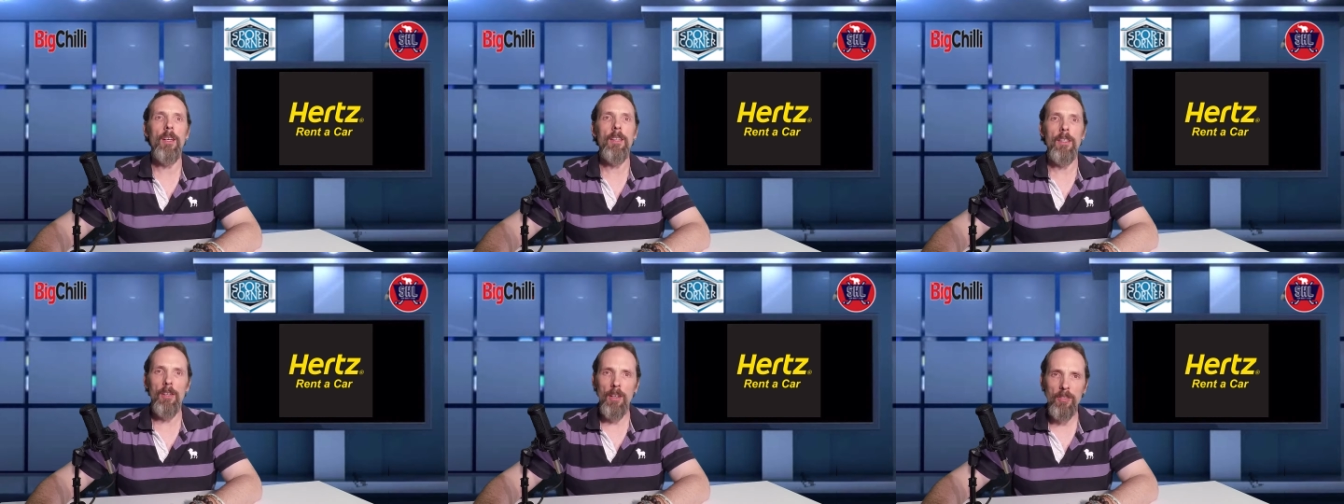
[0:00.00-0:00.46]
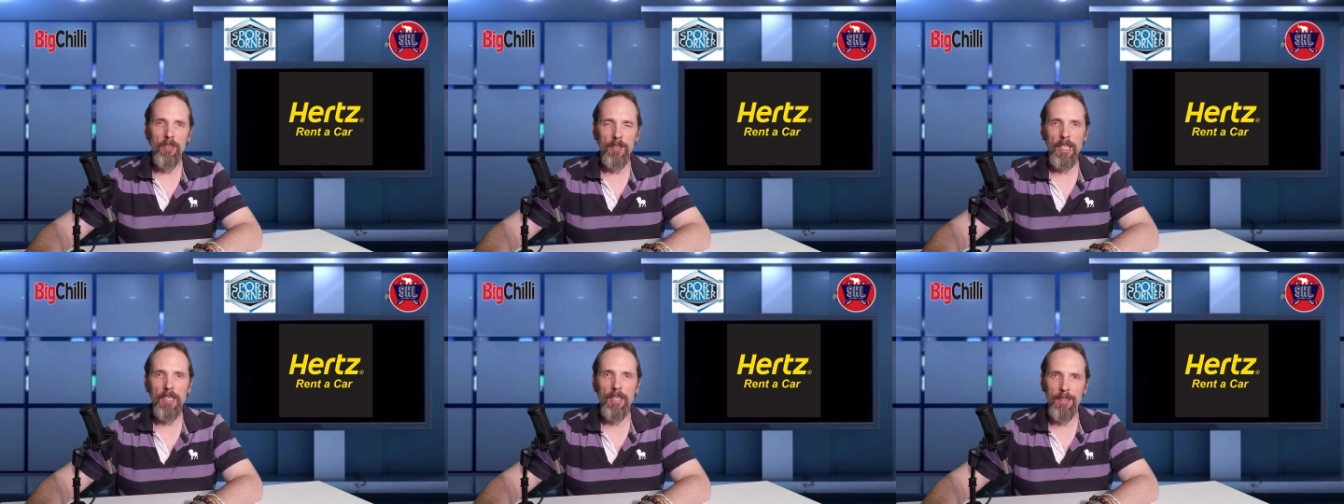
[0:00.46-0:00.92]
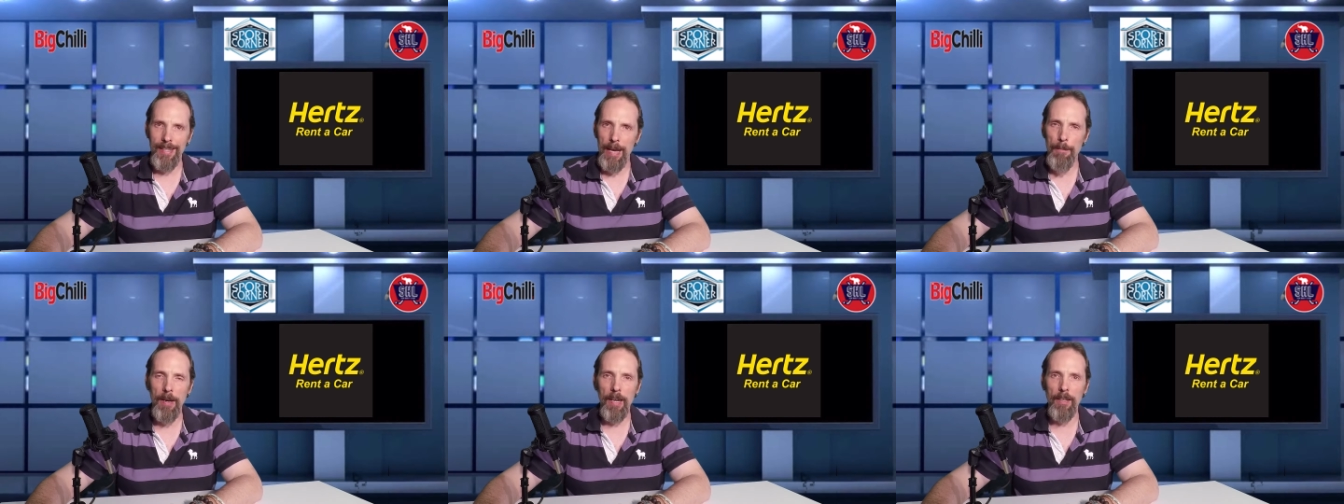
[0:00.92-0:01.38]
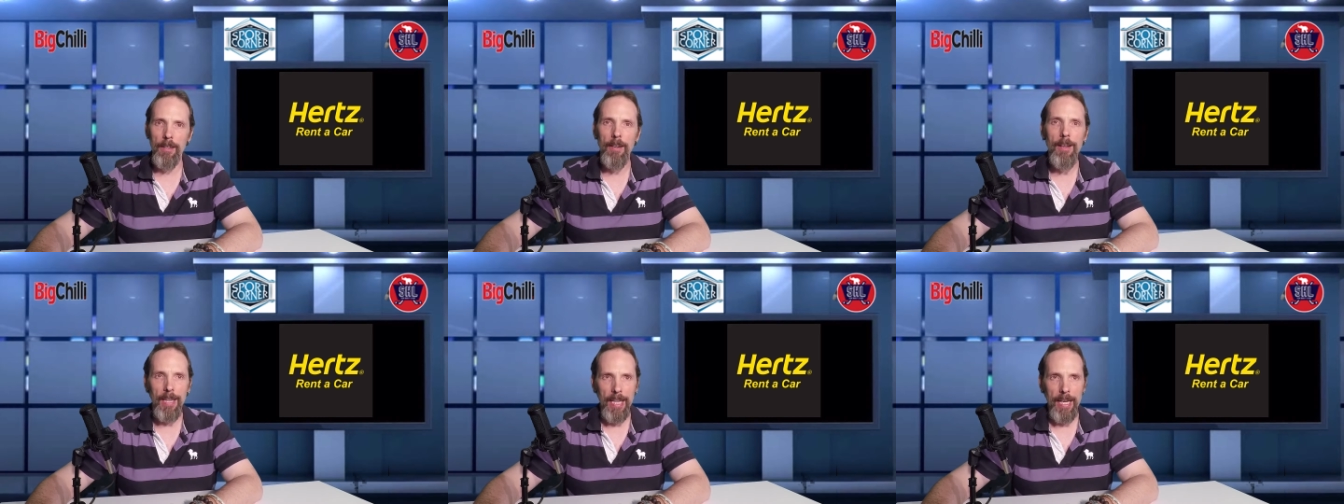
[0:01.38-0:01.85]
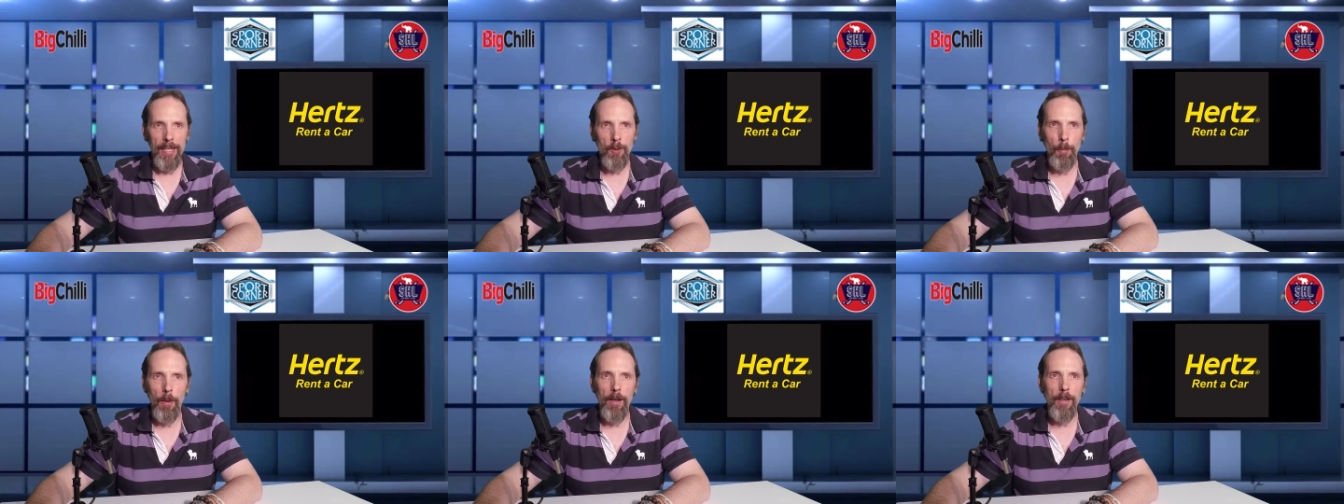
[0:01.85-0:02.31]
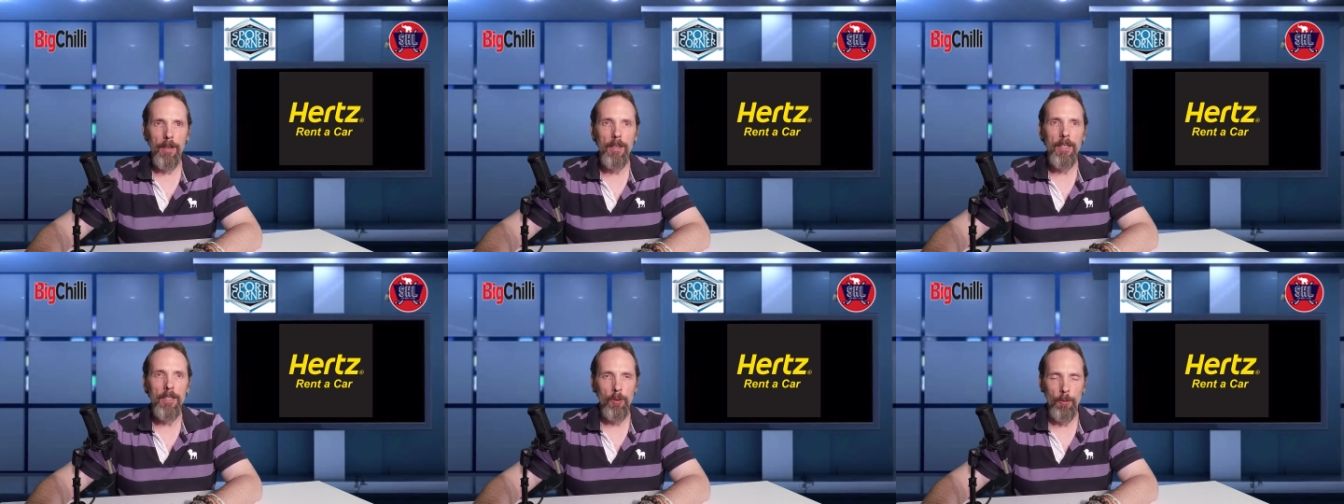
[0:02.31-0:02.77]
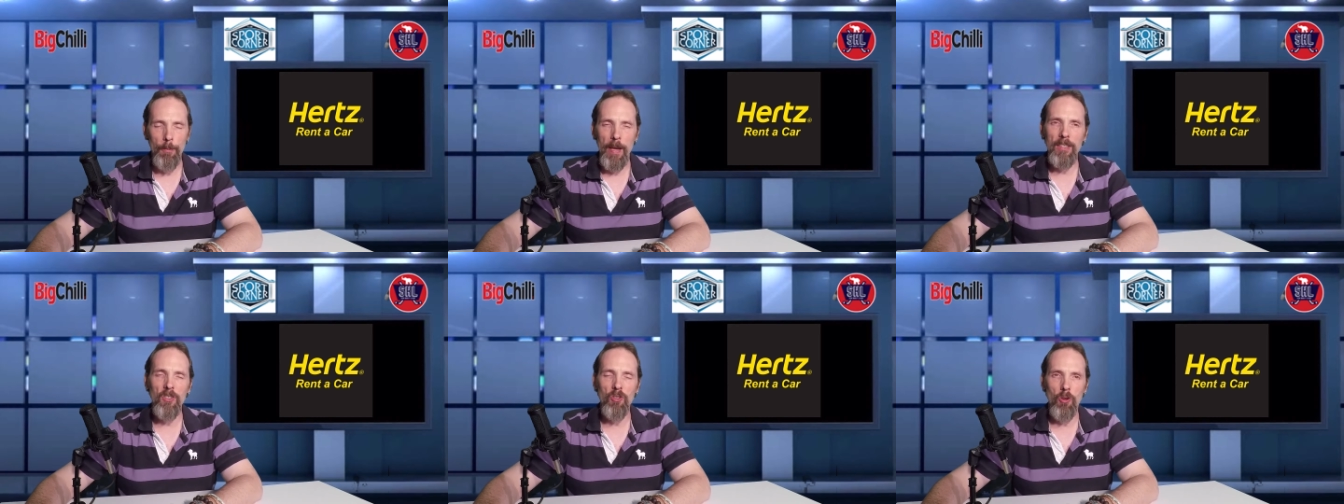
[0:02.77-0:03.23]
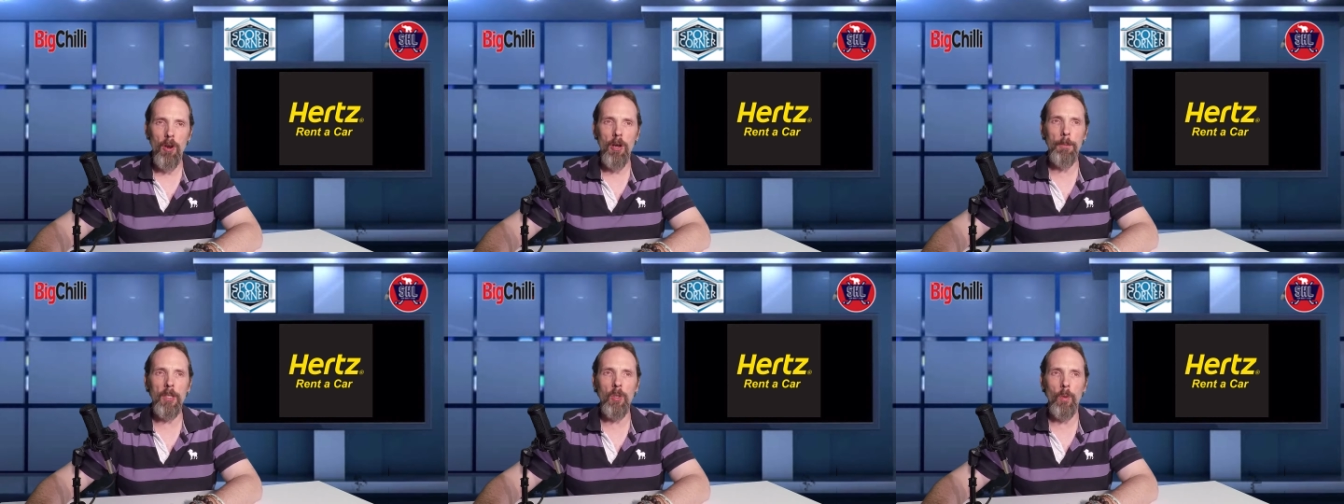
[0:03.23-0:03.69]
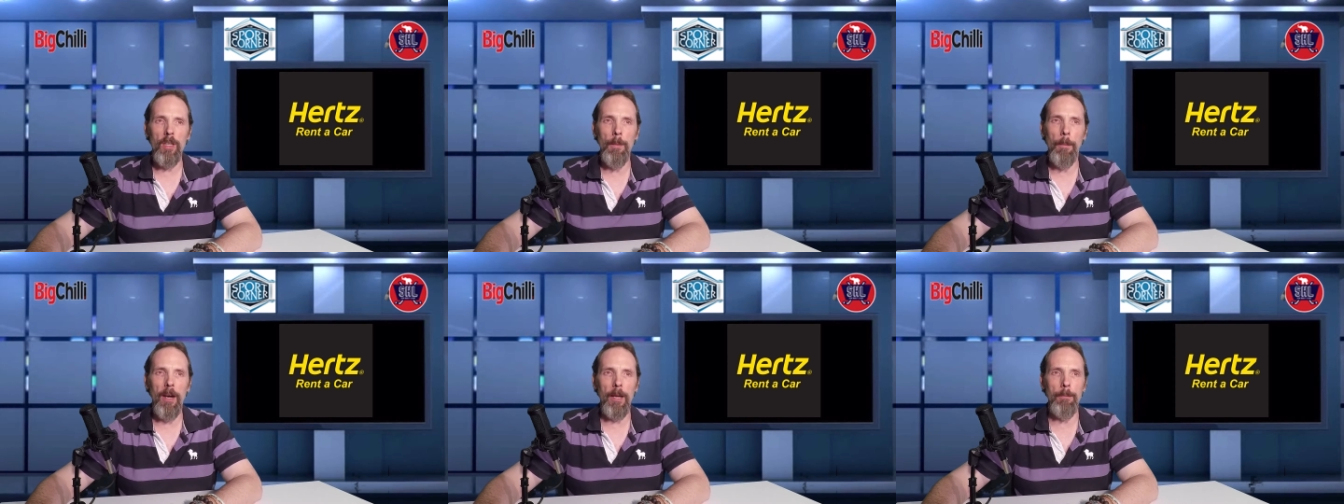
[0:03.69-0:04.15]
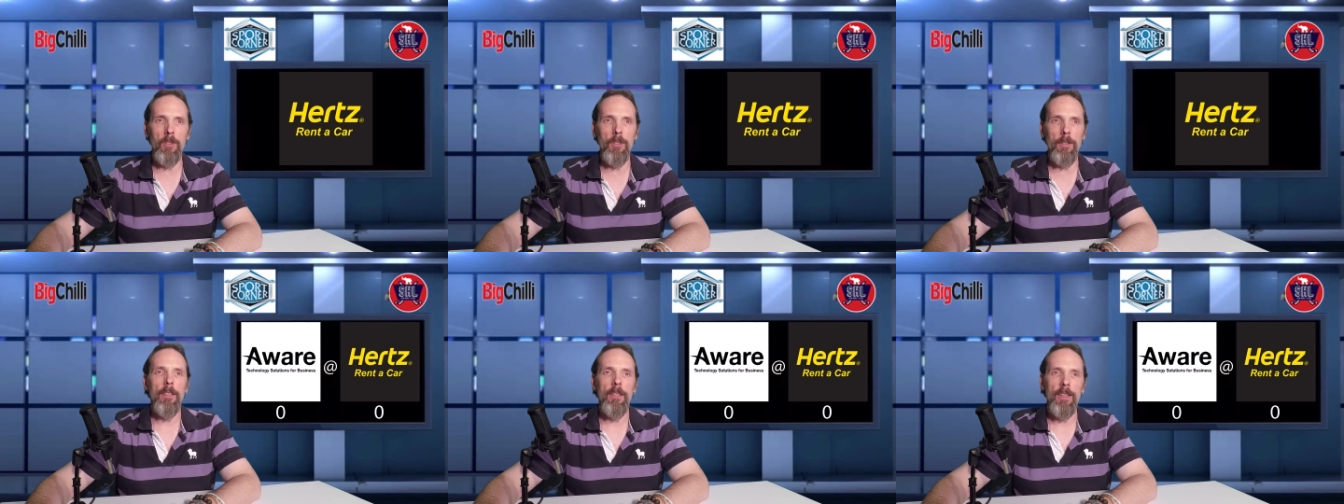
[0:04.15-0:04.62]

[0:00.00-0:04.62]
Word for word: They'll also need their netminder, Lance Parker, to remain strong between the pipes.